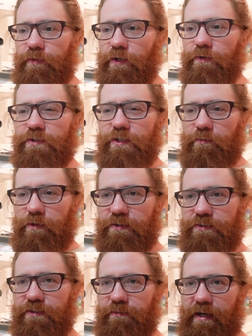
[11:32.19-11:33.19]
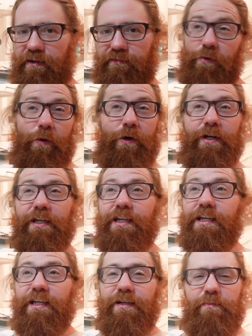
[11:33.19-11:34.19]
There was almost about
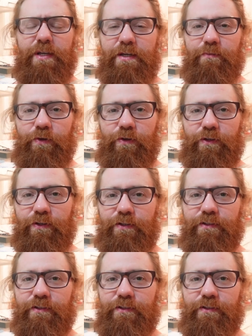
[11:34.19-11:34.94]
40 people.